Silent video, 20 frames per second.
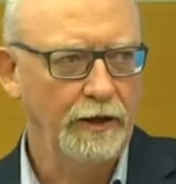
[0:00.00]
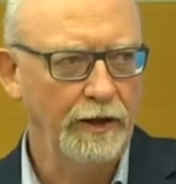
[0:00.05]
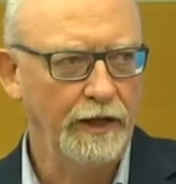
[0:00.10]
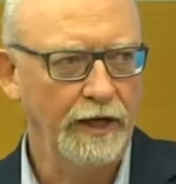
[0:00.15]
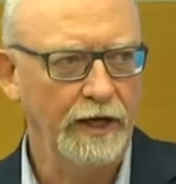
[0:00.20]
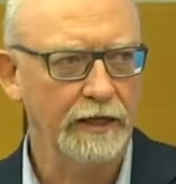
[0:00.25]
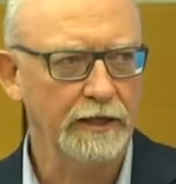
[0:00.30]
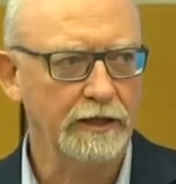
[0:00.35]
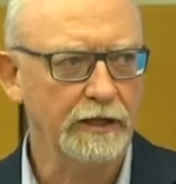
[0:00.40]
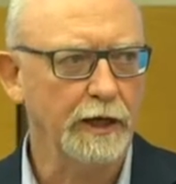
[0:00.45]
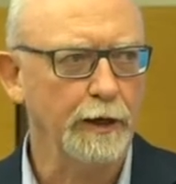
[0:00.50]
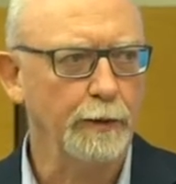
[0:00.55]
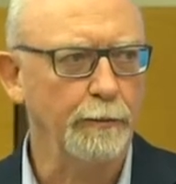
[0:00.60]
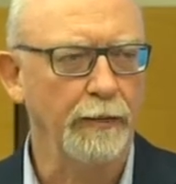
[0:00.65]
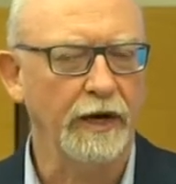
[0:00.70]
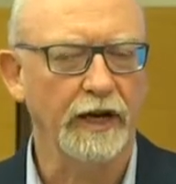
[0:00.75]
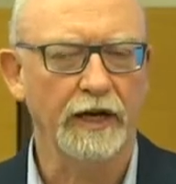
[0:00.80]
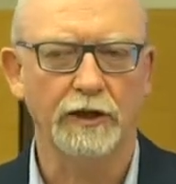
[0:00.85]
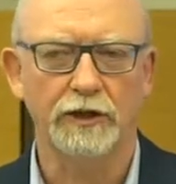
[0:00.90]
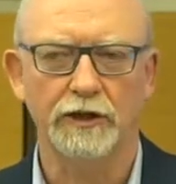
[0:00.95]
their time
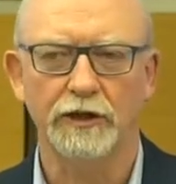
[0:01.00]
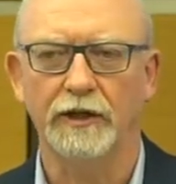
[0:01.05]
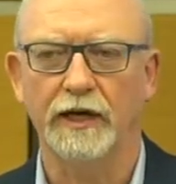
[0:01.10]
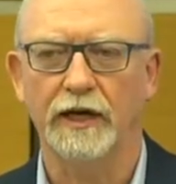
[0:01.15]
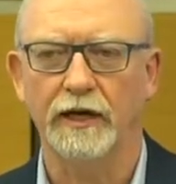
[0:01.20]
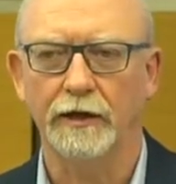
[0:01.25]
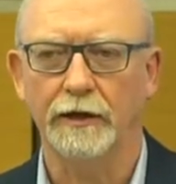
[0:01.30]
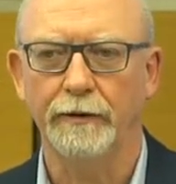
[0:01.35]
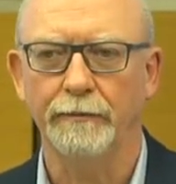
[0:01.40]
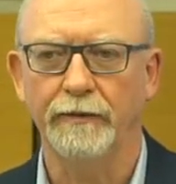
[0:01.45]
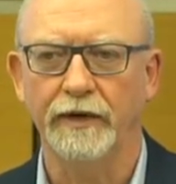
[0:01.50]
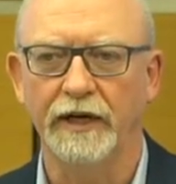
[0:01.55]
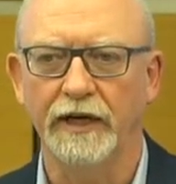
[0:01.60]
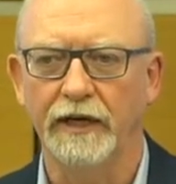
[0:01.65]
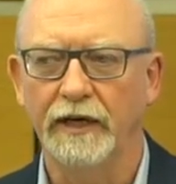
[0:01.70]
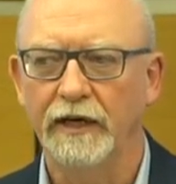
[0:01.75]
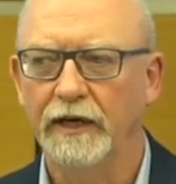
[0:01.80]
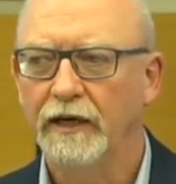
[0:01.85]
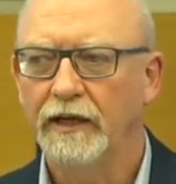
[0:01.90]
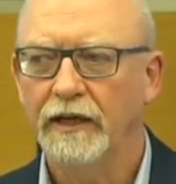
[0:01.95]
managing that company.
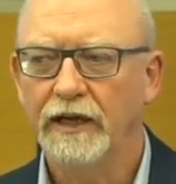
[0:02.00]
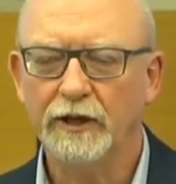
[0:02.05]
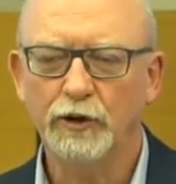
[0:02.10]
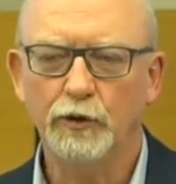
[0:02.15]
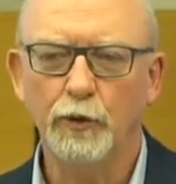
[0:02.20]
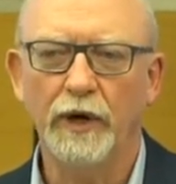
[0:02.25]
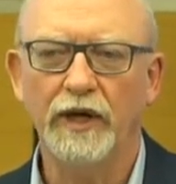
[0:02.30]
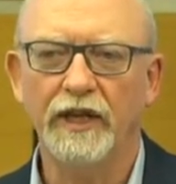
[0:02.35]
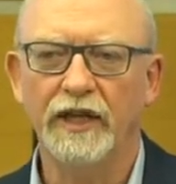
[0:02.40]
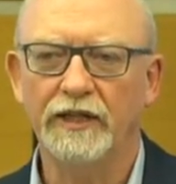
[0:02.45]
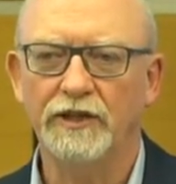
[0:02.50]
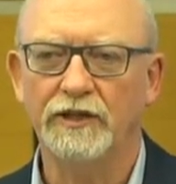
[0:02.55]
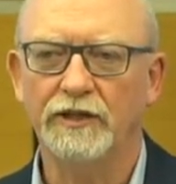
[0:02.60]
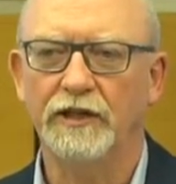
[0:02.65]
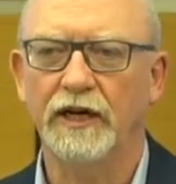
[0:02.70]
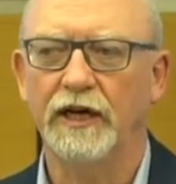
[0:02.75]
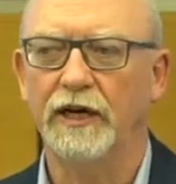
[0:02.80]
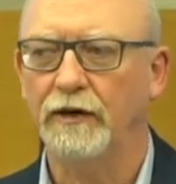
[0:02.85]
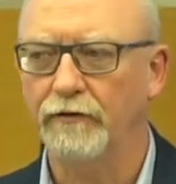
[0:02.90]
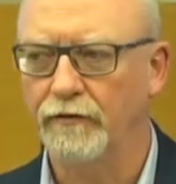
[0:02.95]
That's where they
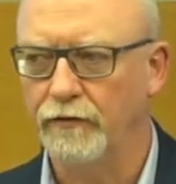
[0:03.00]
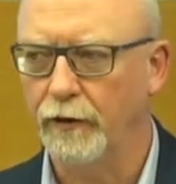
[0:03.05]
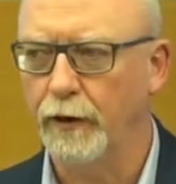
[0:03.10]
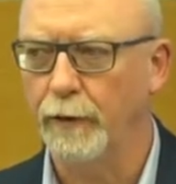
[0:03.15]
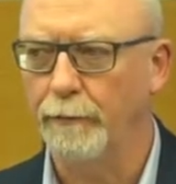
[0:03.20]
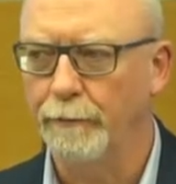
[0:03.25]
start from.